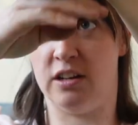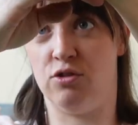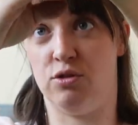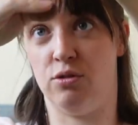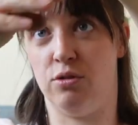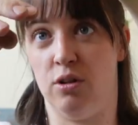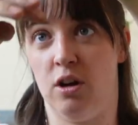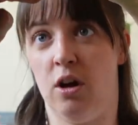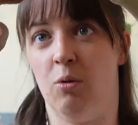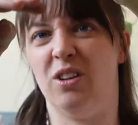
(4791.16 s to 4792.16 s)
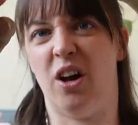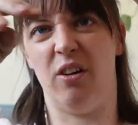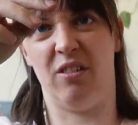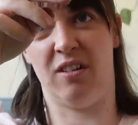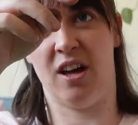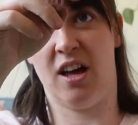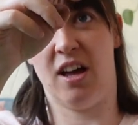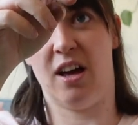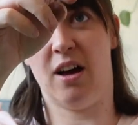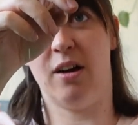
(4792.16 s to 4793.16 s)
into, well, no,
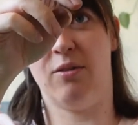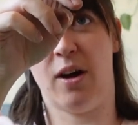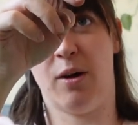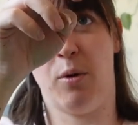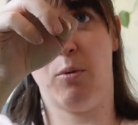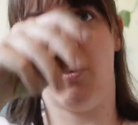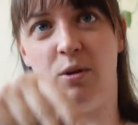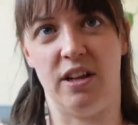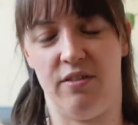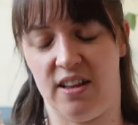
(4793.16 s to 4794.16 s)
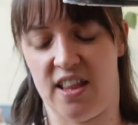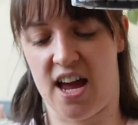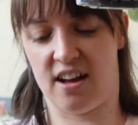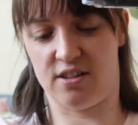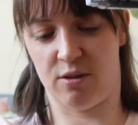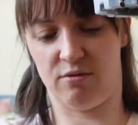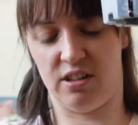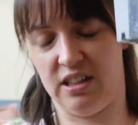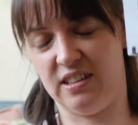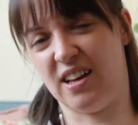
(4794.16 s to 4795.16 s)
when we were living there, I don't
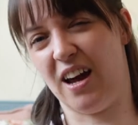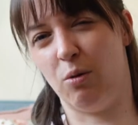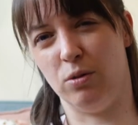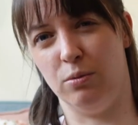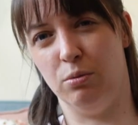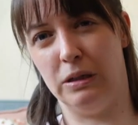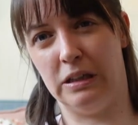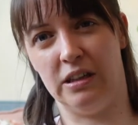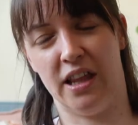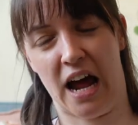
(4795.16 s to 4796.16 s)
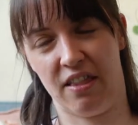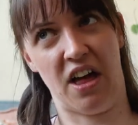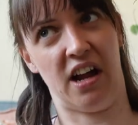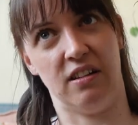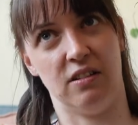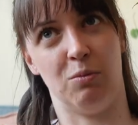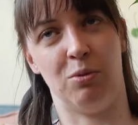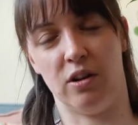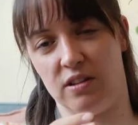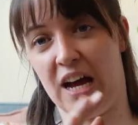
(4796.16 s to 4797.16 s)
really say I was really that into
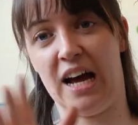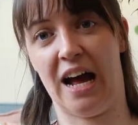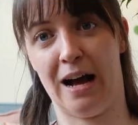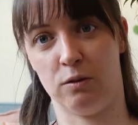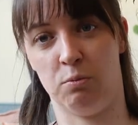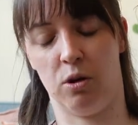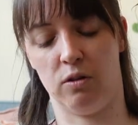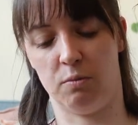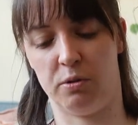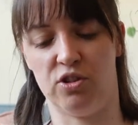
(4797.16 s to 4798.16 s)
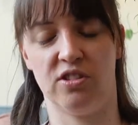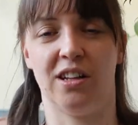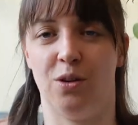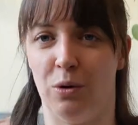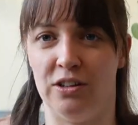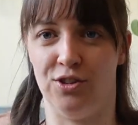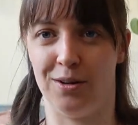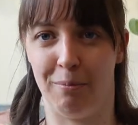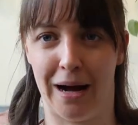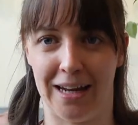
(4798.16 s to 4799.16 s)
plants. I had house plants, but just like the ones you
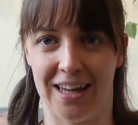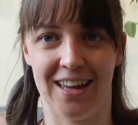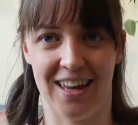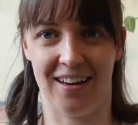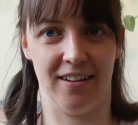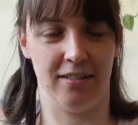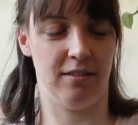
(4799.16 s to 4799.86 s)
can buy in IKEA,